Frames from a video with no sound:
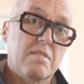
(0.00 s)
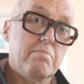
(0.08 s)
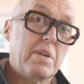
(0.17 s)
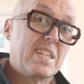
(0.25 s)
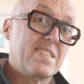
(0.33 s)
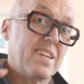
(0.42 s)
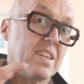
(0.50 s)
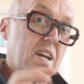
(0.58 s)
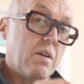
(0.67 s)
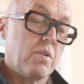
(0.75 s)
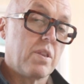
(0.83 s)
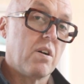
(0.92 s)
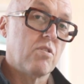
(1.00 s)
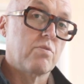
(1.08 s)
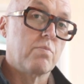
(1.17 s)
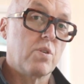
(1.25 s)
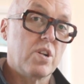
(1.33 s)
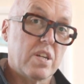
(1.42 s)
Mixing that with
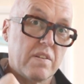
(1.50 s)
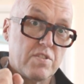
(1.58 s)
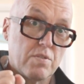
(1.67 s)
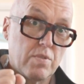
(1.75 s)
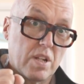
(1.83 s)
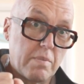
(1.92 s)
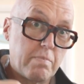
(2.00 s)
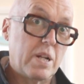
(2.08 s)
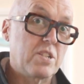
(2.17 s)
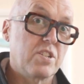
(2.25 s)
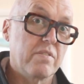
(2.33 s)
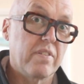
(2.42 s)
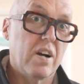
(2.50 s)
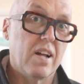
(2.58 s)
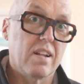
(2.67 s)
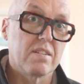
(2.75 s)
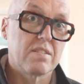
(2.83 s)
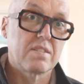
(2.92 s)
ultramarine gives you really punchy
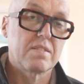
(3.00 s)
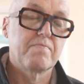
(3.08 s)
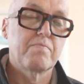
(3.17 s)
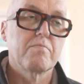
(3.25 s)
violets.